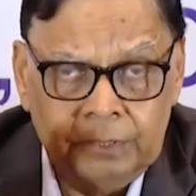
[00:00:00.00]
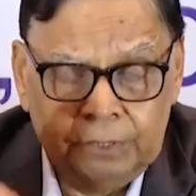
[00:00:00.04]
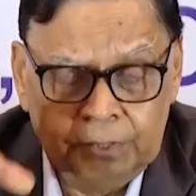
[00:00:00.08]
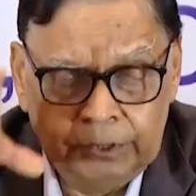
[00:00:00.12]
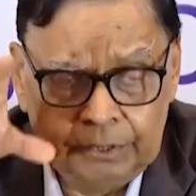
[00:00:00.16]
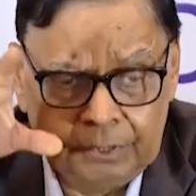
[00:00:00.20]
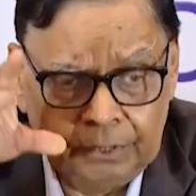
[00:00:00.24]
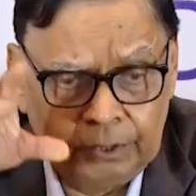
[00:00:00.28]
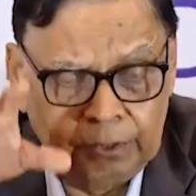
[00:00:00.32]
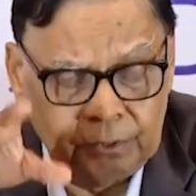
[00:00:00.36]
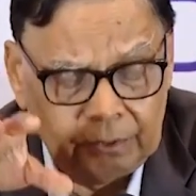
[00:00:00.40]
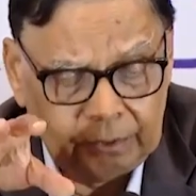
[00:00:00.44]

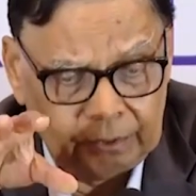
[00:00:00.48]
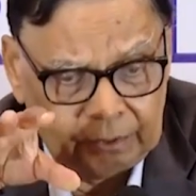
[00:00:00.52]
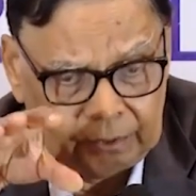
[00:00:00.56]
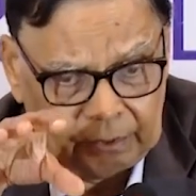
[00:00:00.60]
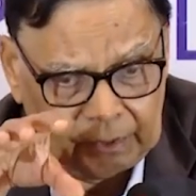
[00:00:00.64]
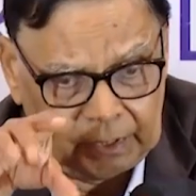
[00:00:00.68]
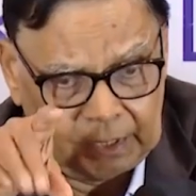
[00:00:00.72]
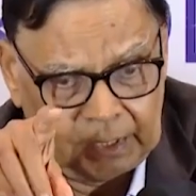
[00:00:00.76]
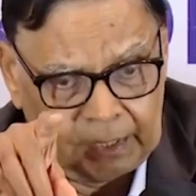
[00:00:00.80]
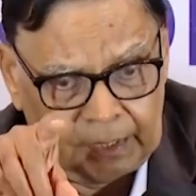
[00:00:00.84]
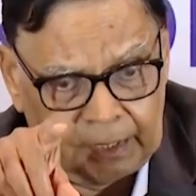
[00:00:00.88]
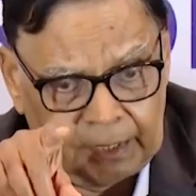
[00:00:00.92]

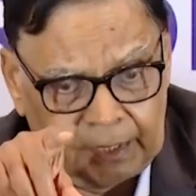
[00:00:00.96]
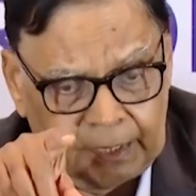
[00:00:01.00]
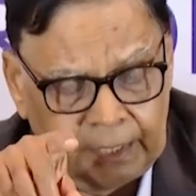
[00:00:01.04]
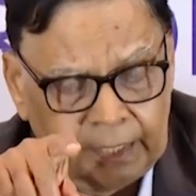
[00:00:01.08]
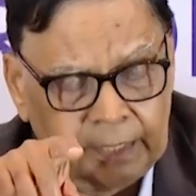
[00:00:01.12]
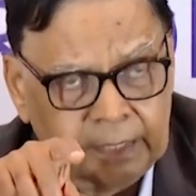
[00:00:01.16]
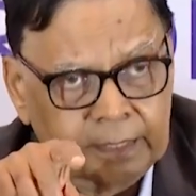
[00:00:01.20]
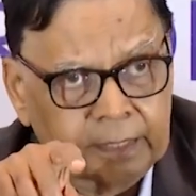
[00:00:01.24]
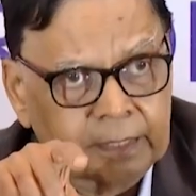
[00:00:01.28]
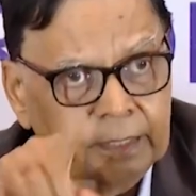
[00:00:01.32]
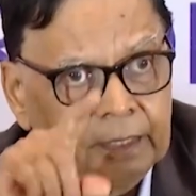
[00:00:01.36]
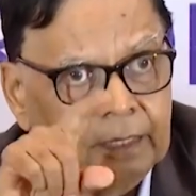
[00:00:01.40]
So
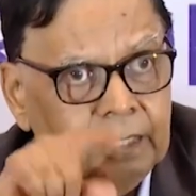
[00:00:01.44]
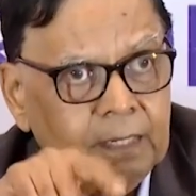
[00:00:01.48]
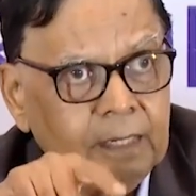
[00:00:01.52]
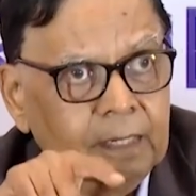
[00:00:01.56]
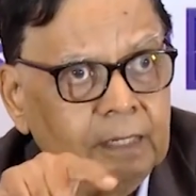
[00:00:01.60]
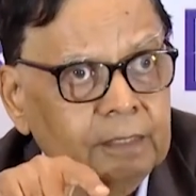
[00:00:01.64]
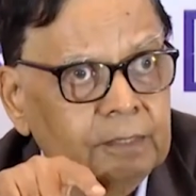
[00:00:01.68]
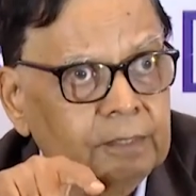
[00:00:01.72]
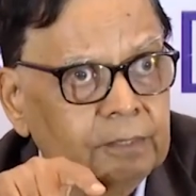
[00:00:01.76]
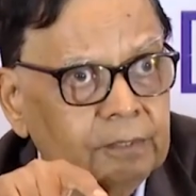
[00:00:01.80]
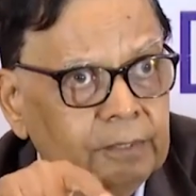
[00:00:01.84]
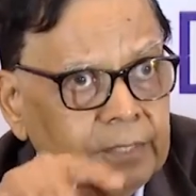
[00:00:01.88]

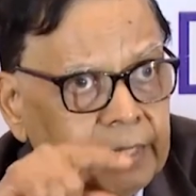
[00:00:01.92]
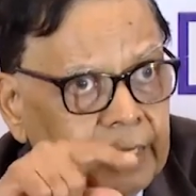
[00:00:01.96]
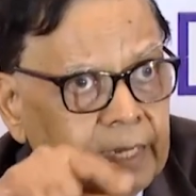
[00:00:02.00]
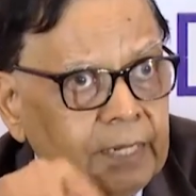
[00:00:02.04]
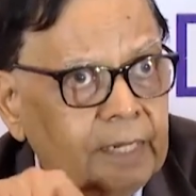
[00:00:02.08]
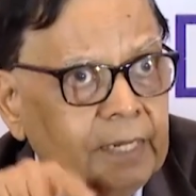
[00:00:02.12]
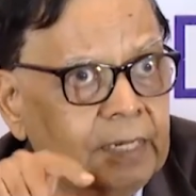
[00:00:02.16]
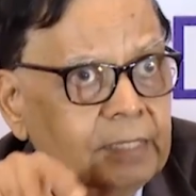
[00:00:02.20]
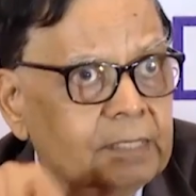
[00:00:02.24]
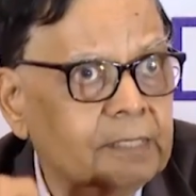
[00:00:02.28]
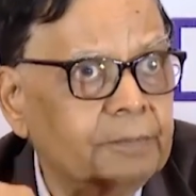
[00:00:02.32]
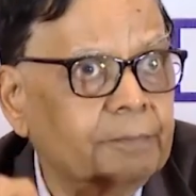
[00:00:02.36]

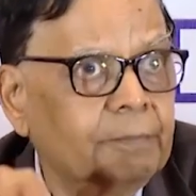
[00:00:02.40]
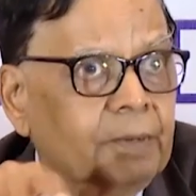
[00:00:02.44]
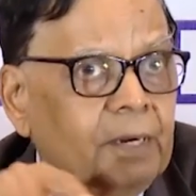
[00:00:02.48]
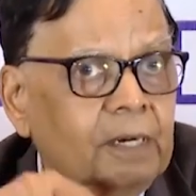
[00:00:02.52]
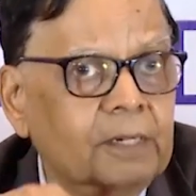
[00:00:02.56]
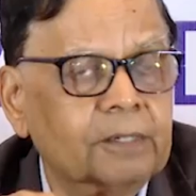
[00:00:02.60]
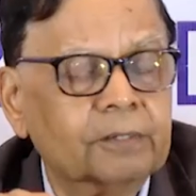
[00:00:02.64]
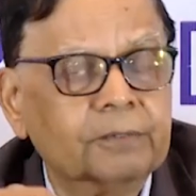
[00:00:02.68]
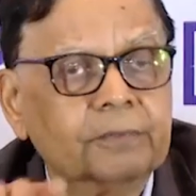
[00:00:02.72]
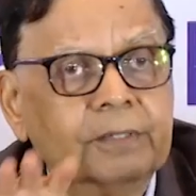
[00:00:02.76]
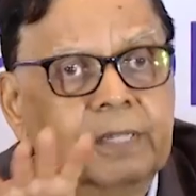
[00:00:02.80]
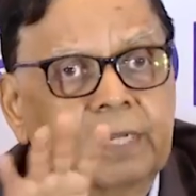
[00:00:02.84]
today, as a
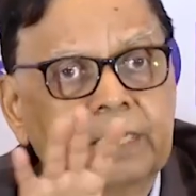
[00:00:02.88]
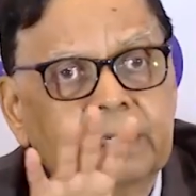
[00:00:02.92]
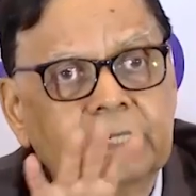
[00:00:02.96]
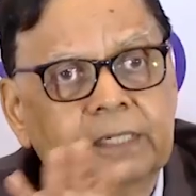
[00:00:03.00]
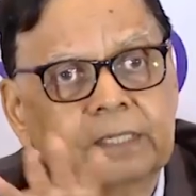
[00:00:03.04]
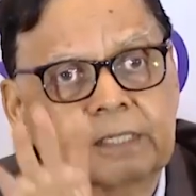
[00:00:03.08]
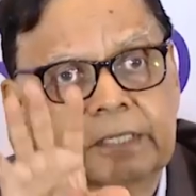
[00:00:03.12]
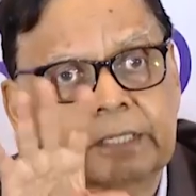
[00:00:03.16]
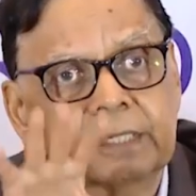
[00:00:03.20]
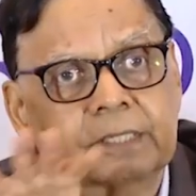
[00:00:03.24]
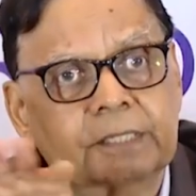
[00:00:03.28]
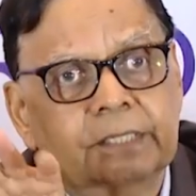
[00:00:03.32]
part of that
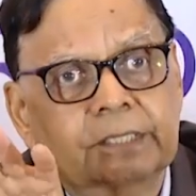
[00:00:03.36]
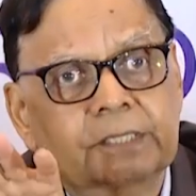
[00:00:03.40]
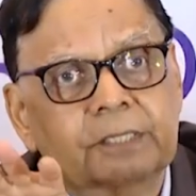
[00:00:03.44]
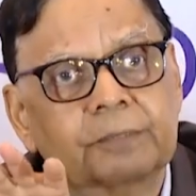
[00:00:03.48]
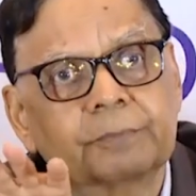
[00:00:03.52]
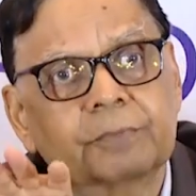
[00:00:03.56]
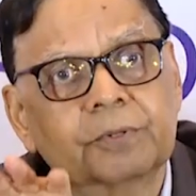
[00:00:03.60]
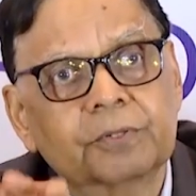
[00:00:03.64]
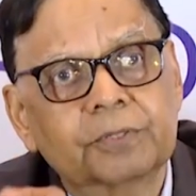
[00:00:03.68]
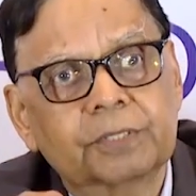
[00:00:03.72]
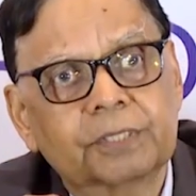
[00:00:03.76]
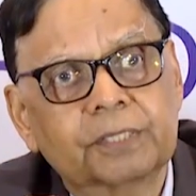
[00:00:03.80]

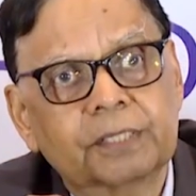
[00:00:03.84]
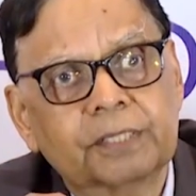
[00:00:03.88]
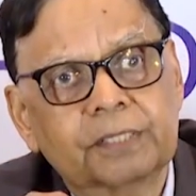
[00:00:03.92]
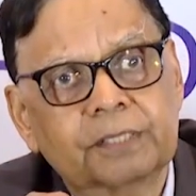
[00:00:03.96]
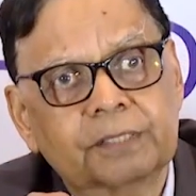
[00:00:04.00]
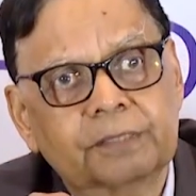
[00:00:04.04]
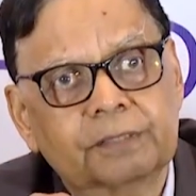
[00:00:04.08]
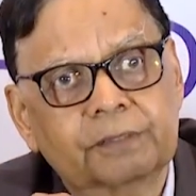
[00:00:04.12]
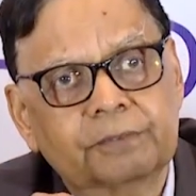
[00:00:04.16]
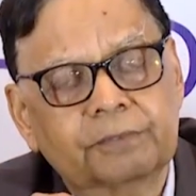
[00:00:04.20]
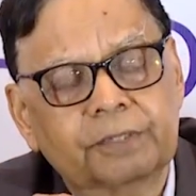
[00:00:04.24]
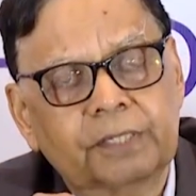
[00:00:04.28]
consultation
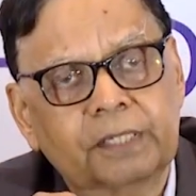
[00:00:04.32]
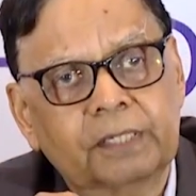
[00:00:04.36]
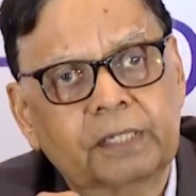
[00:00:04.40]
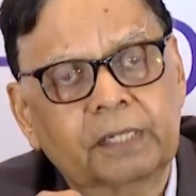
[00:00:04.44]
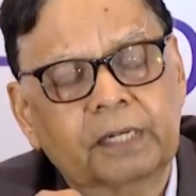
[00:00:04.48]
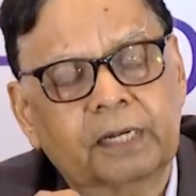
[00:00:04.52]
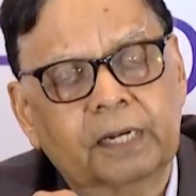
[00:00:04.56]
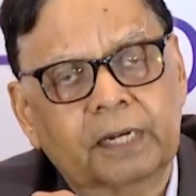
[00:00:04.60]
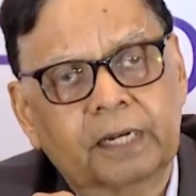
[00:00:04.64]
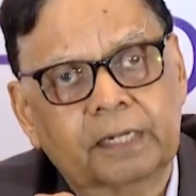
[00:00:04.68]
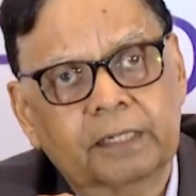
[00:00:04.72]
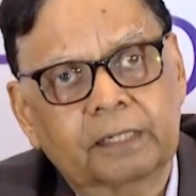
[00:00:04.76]
process,
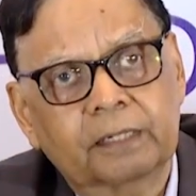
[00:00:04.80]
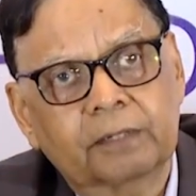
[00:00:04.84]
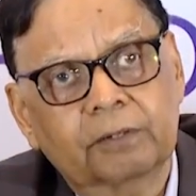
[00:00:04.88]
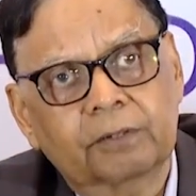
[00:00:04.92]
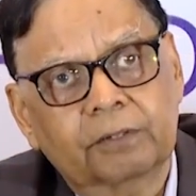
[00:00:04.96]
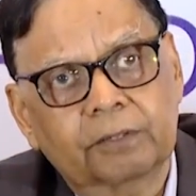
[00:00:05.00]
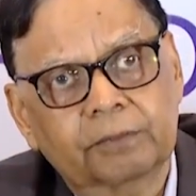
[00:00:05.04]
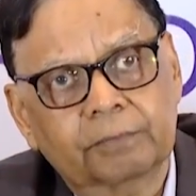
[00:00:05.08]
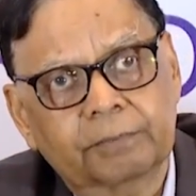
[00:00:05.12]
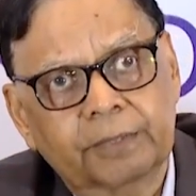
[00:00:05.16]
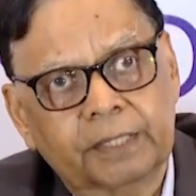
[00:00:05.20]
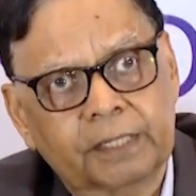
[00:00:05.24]
we had a
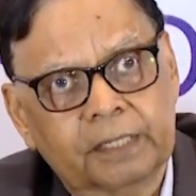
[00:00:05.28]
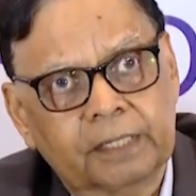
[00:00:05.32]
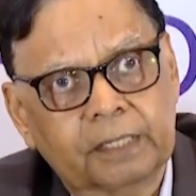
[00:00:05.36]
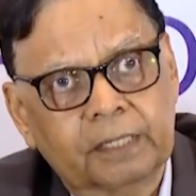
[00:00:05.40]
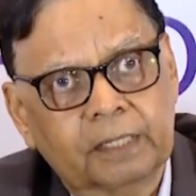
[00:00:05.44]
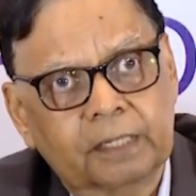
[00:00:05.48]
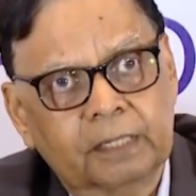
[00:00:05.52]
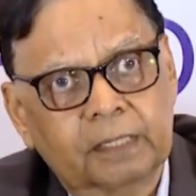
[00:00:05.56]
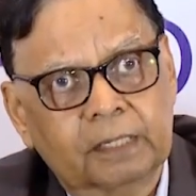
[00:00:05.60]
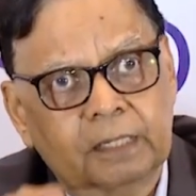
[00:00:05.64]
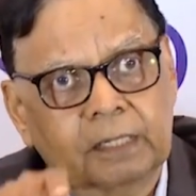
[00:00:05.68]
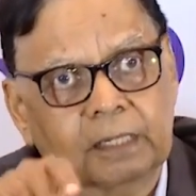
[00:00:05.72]
long
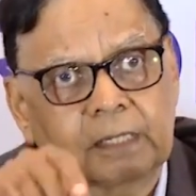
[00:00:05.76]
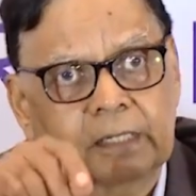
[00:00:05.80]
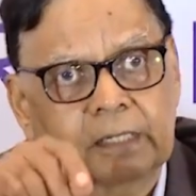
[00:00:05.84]
meeting